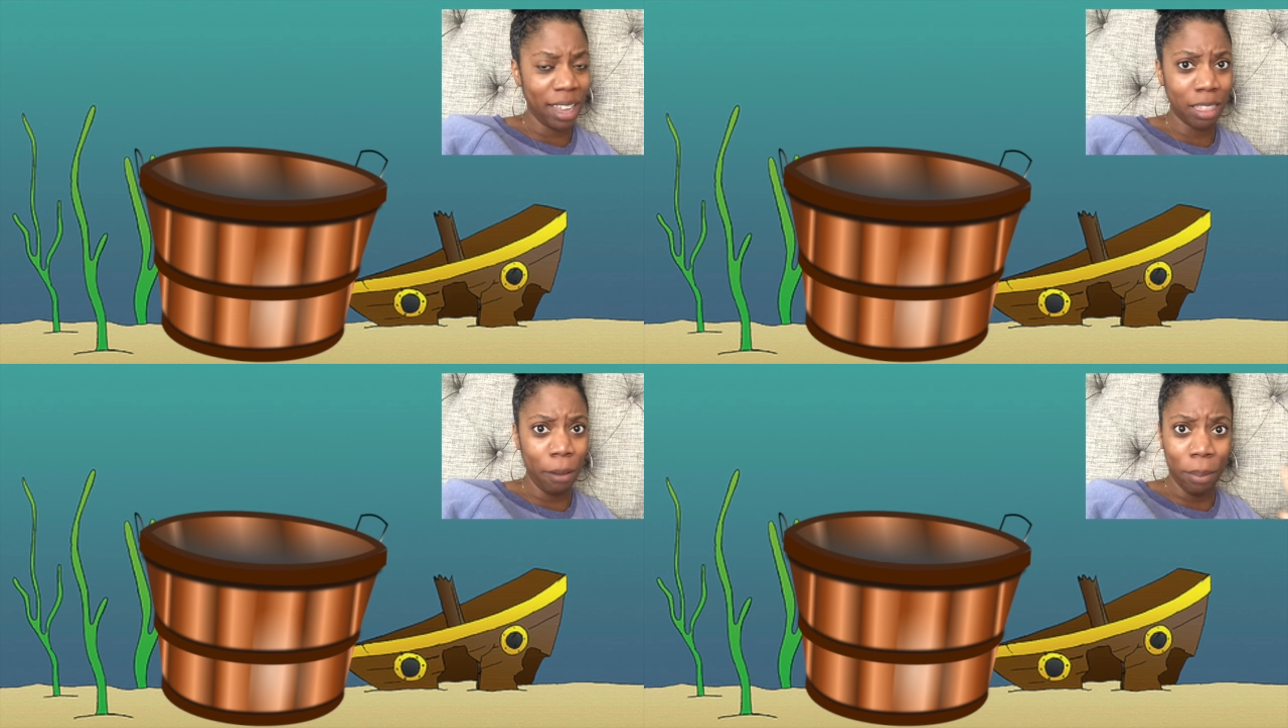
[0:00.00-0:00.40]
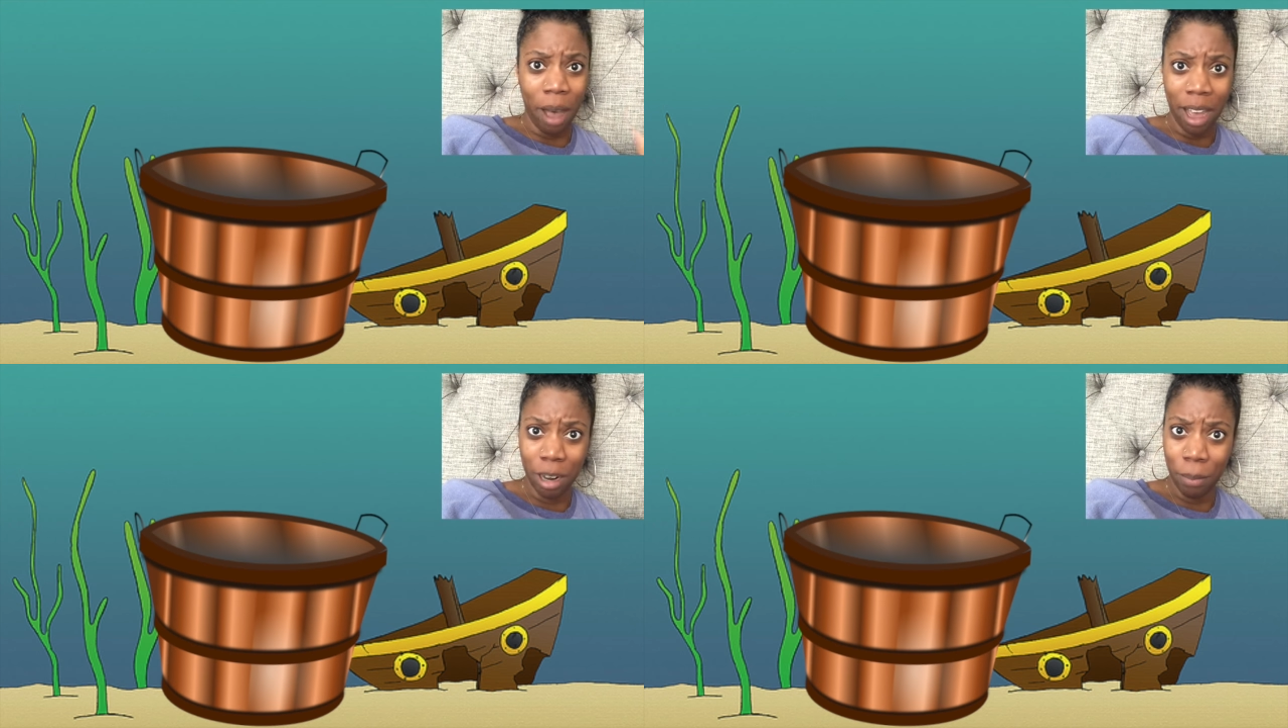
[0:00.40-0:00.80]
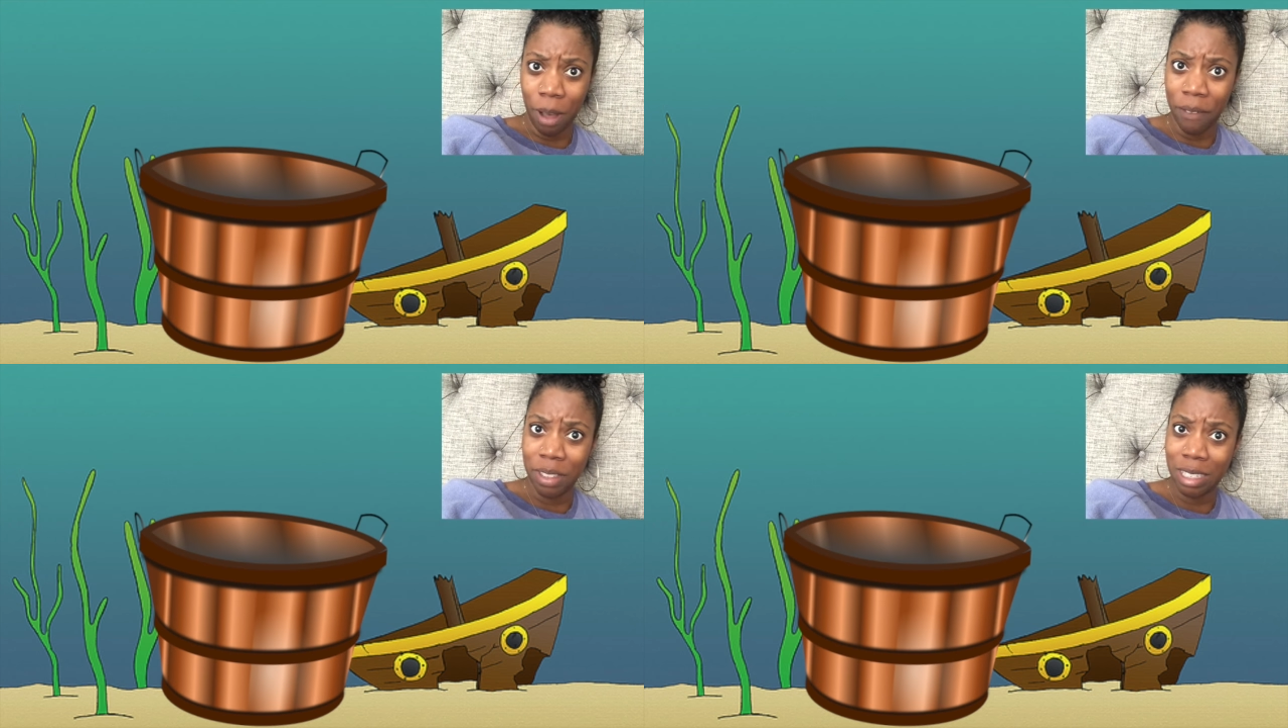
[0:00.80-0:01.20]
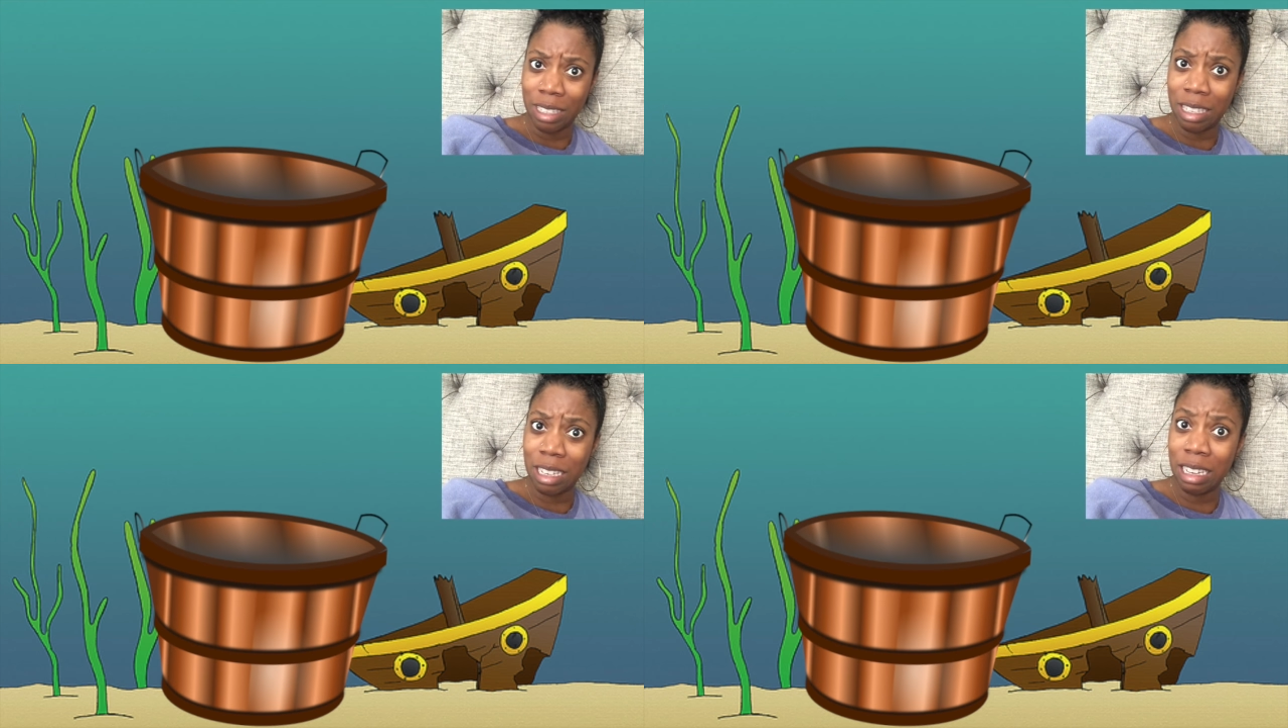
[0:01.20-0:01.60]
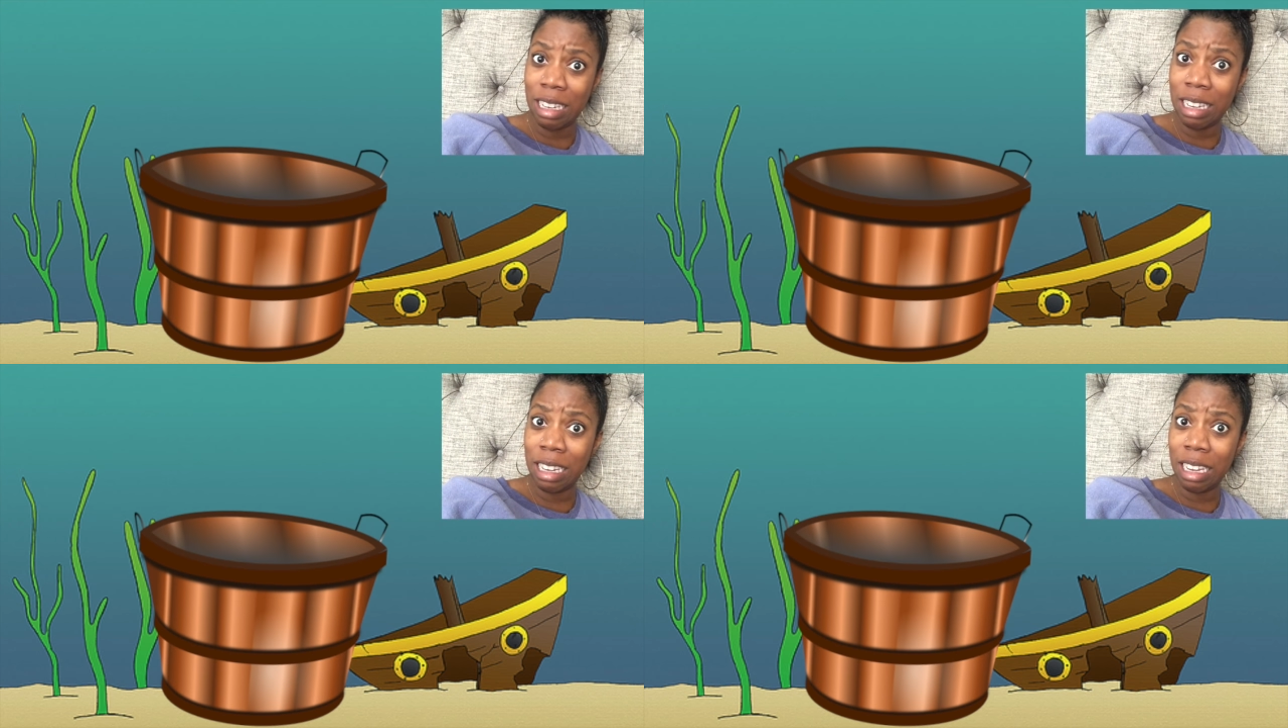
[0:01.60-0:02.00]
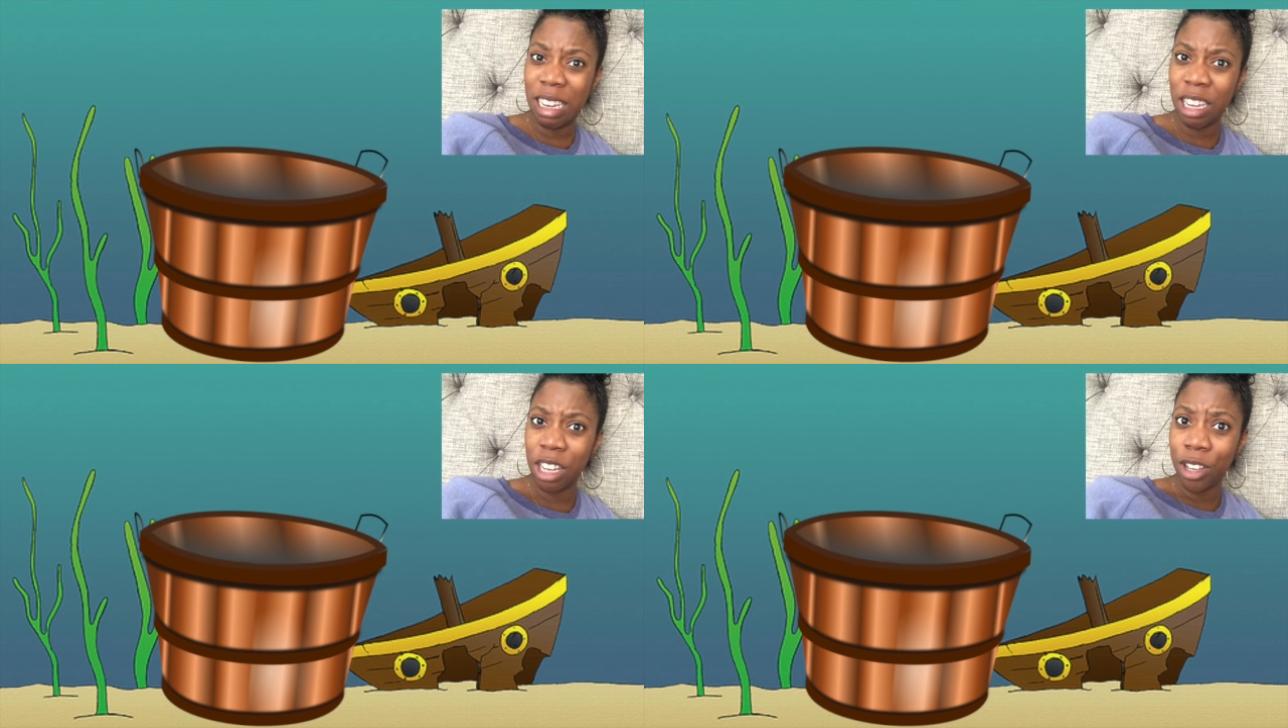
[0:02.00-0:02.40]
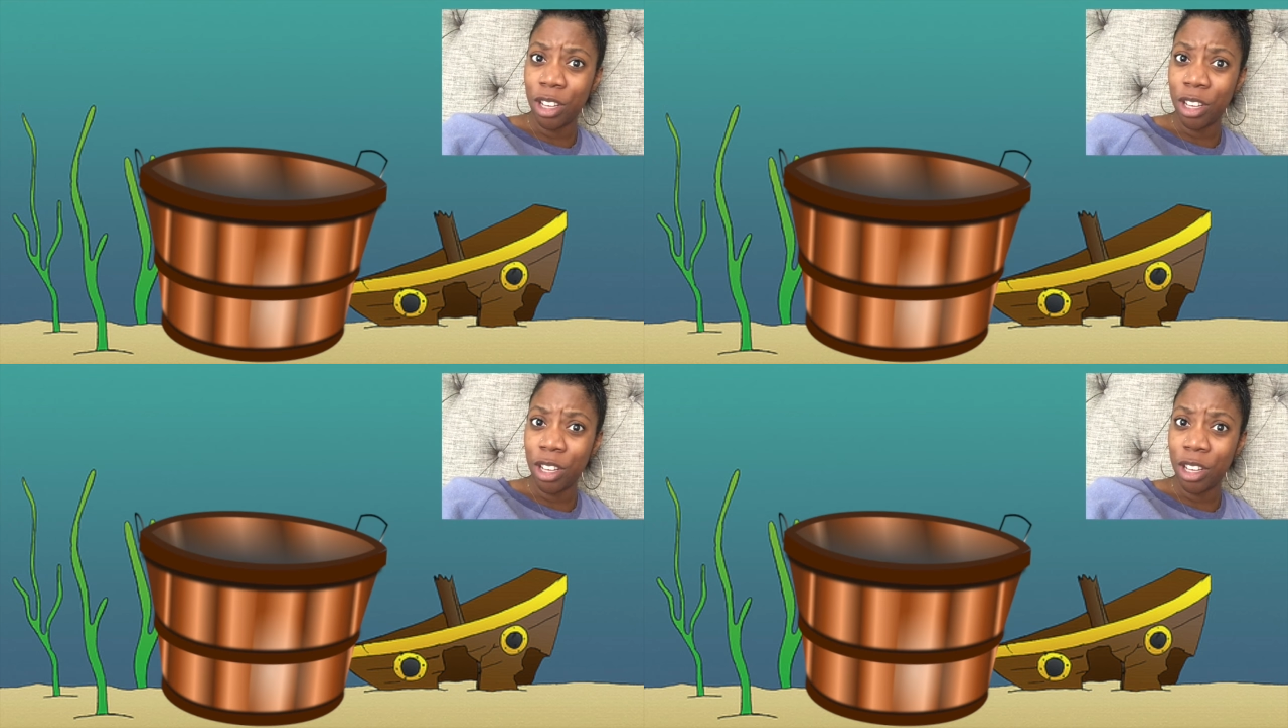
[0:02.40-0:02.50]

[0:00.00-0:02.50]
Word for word: at the bottom of the sea.